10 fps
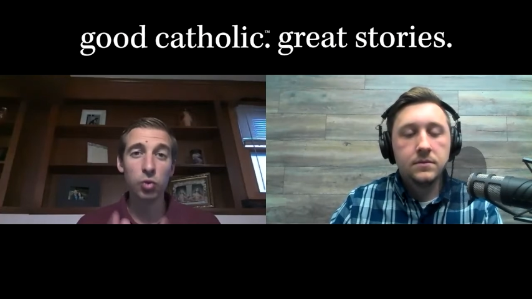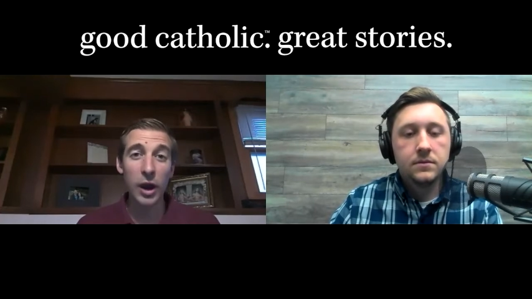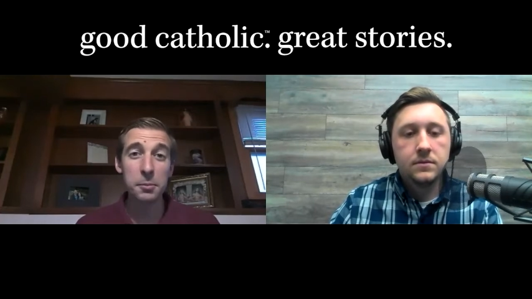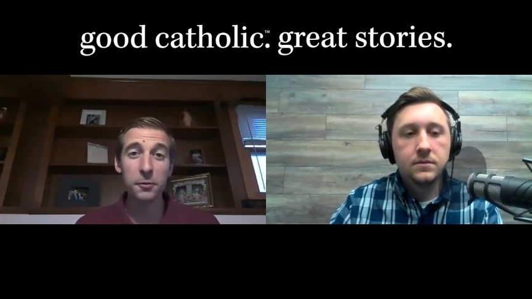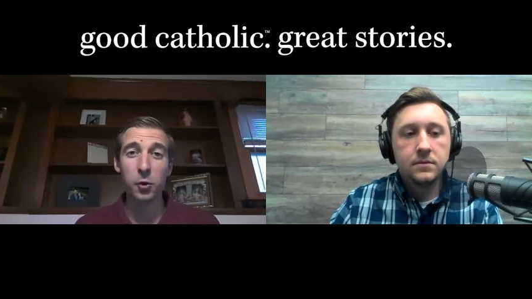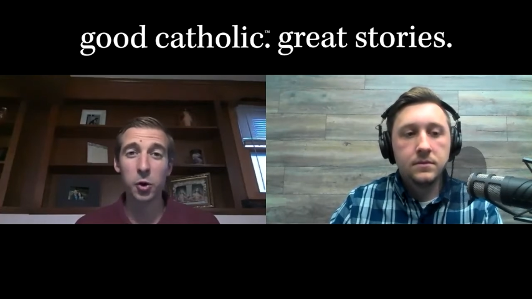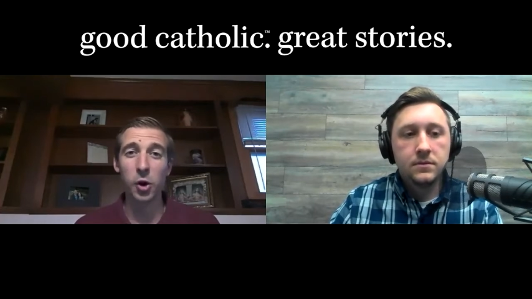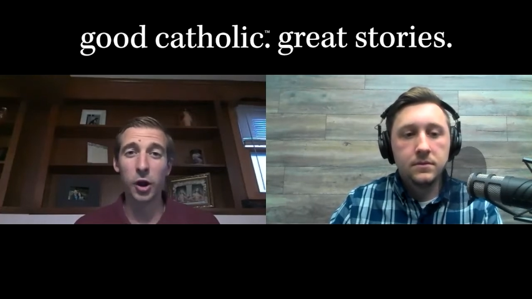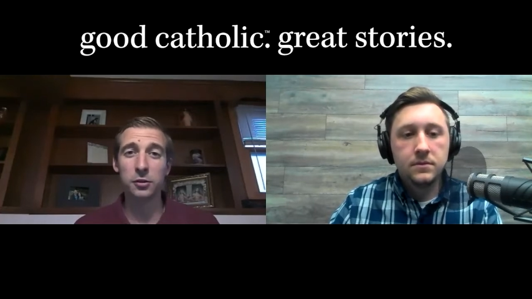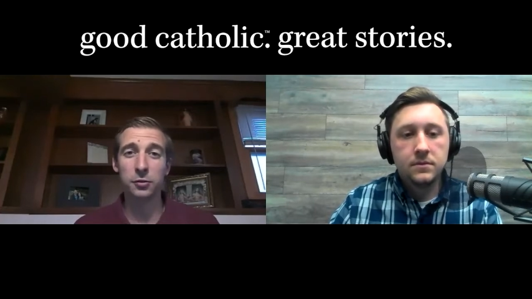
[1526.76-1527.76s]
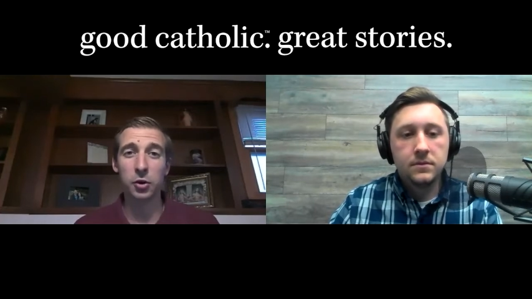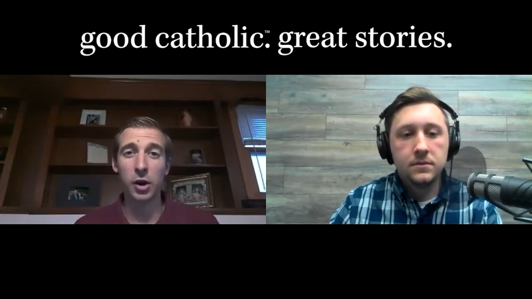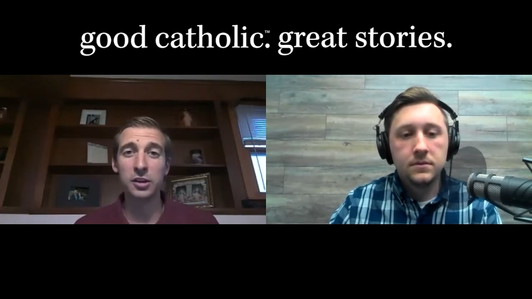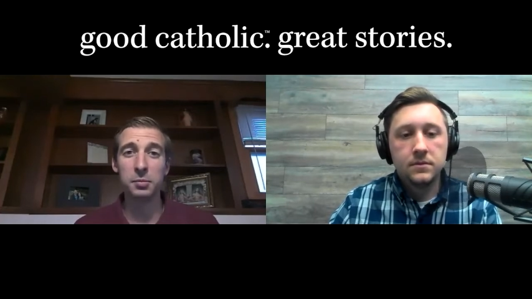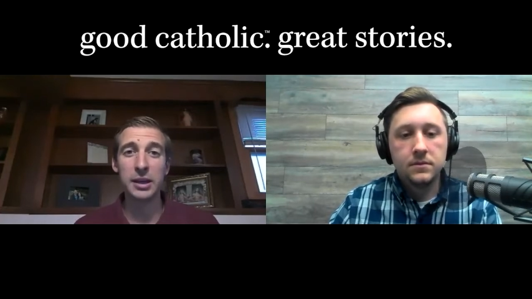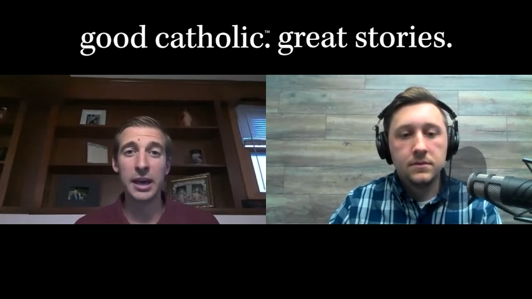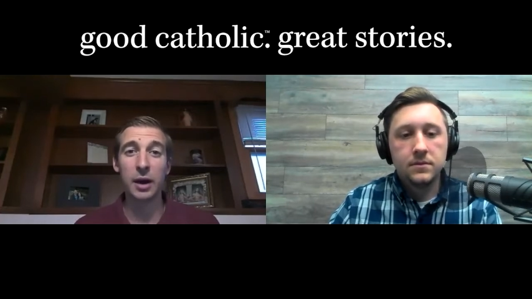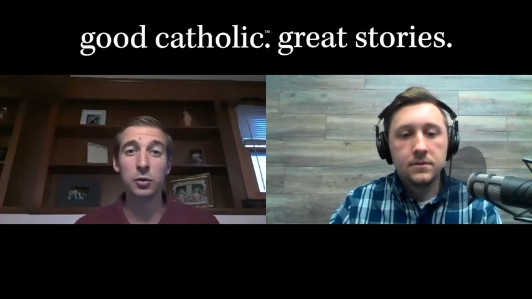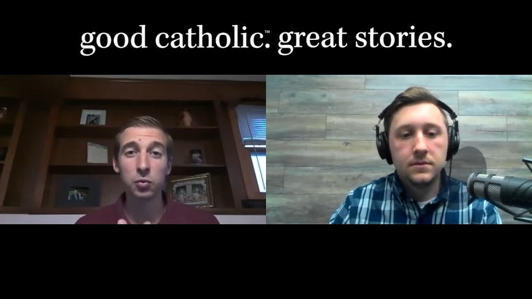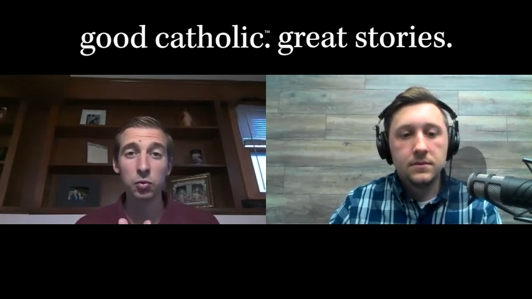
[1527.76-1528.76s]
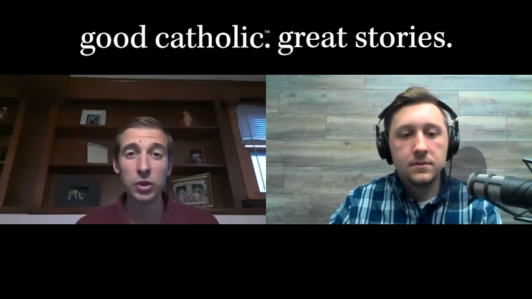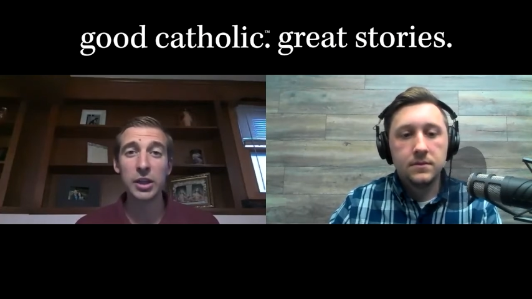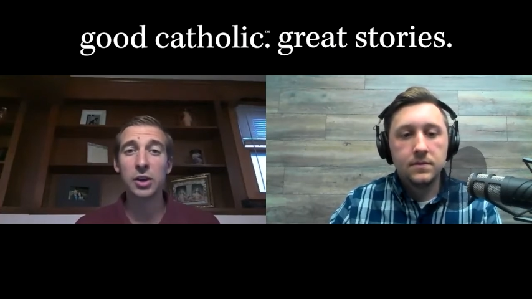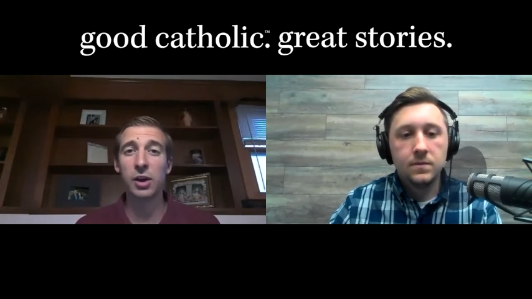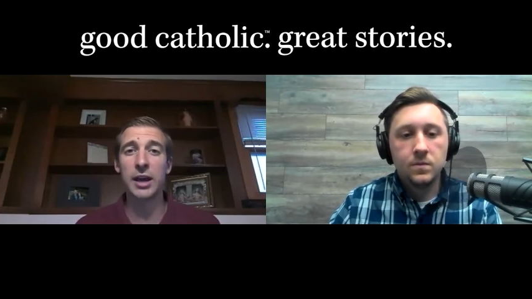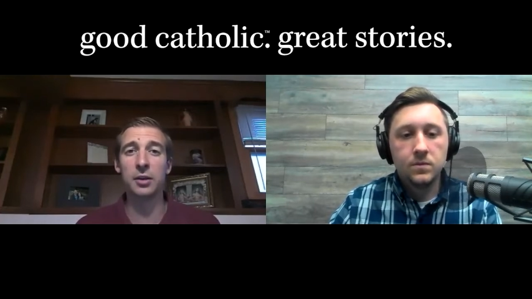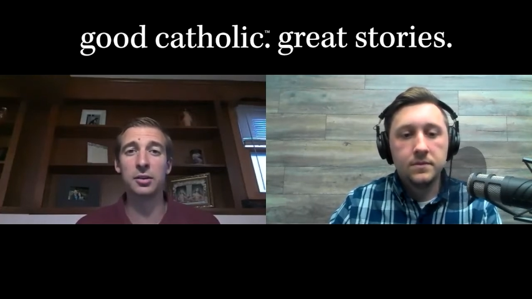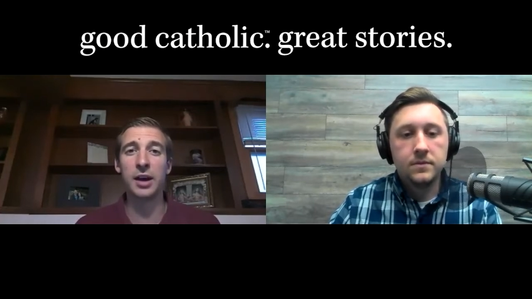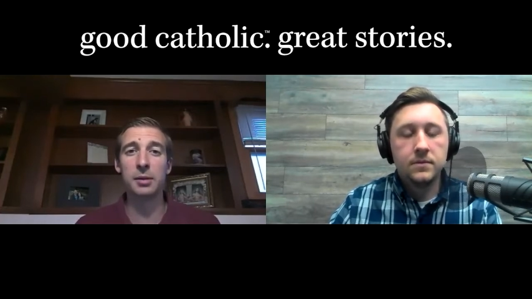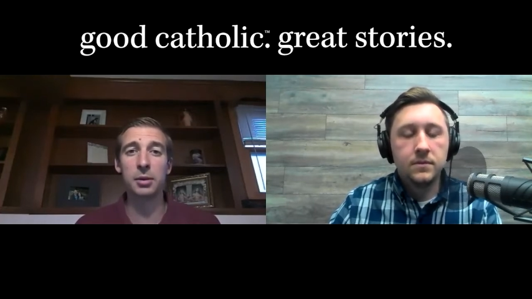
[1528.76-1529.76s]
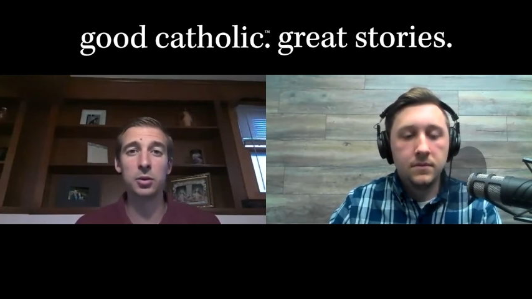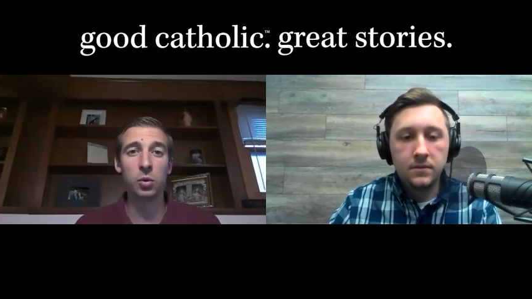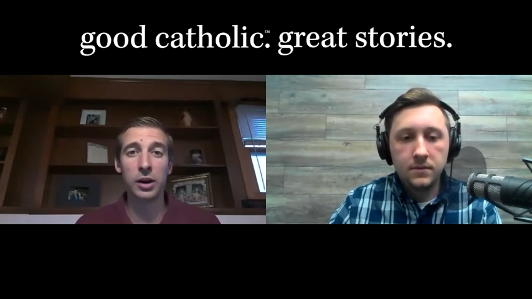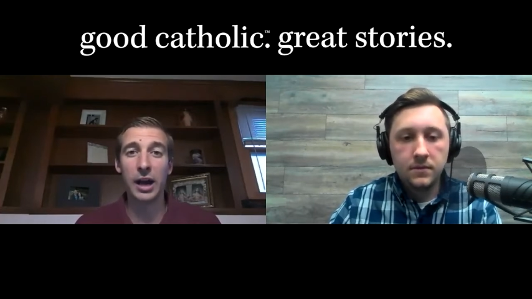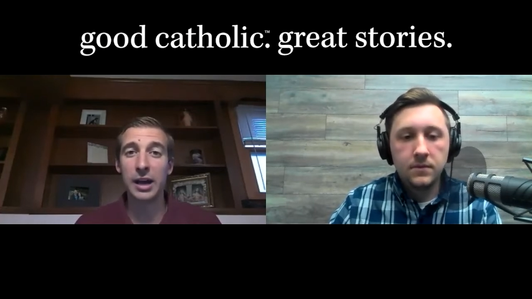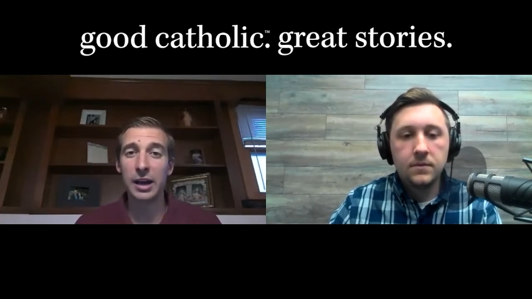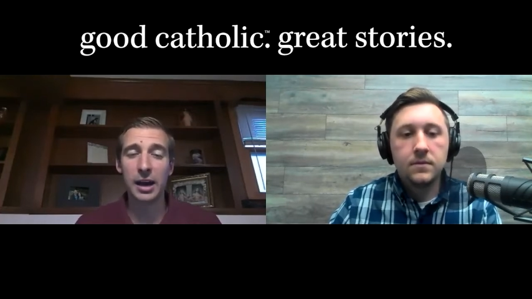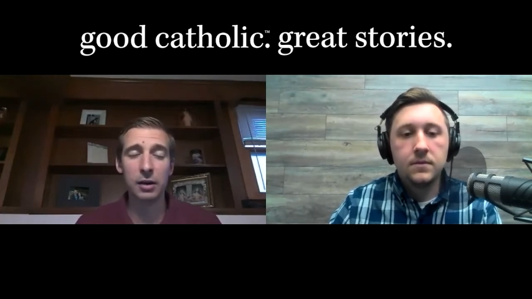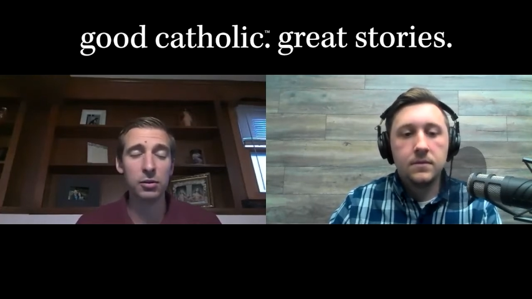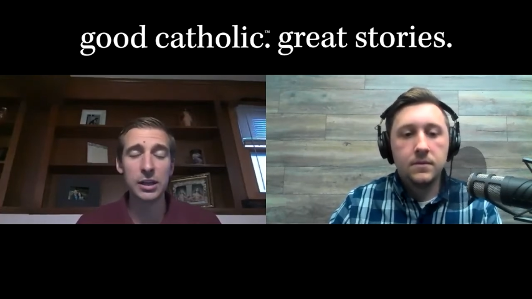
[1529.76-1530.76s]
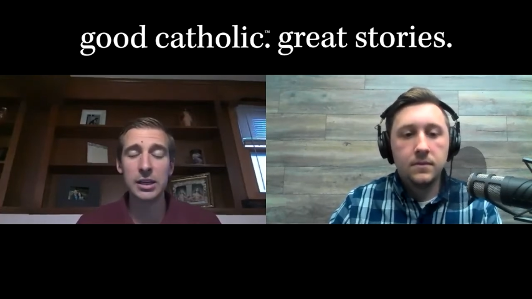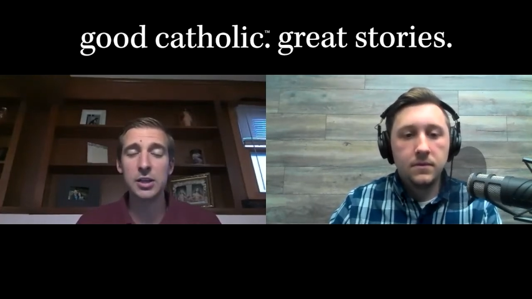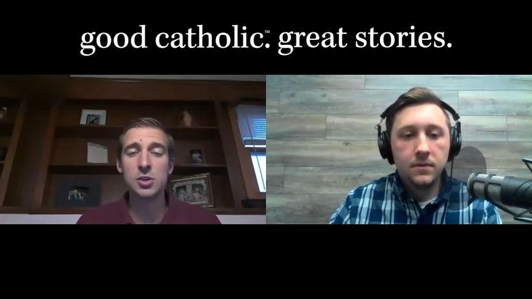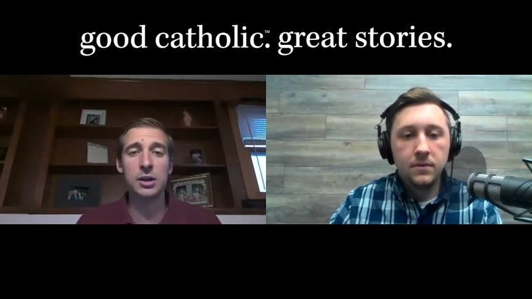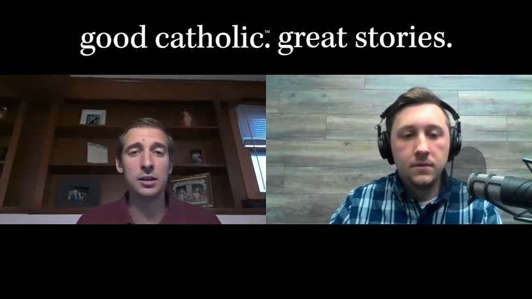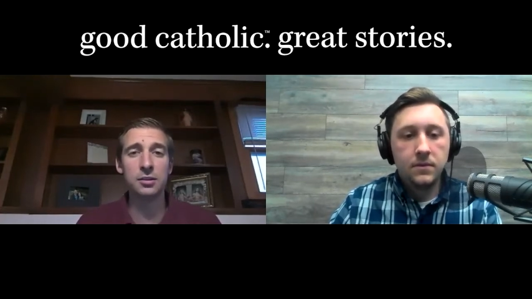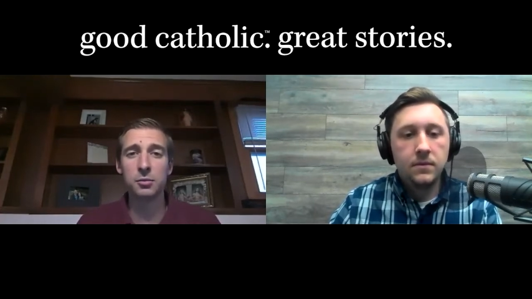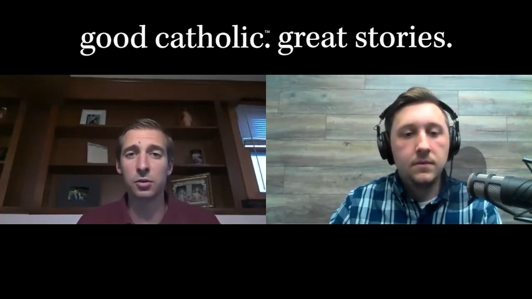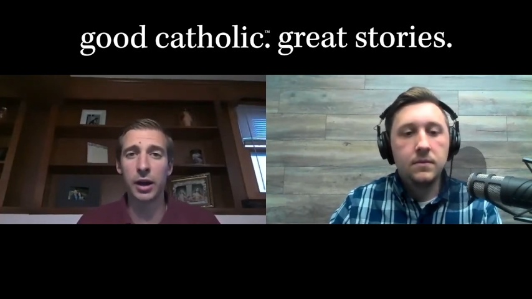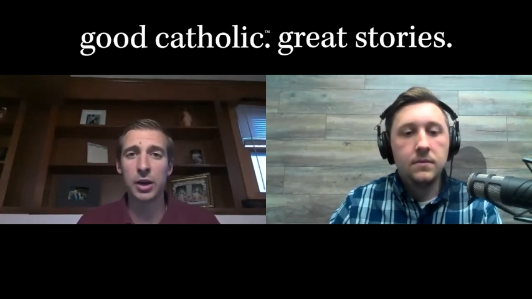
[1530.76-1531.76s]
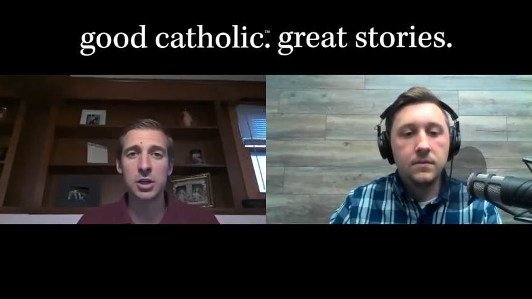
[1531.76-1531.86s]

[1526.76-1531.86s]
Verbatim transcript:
Speaker 1: and it was right before Crossroads for Christ began. I was really crying out to God. I'm like, Lord, I, I really need you. I need some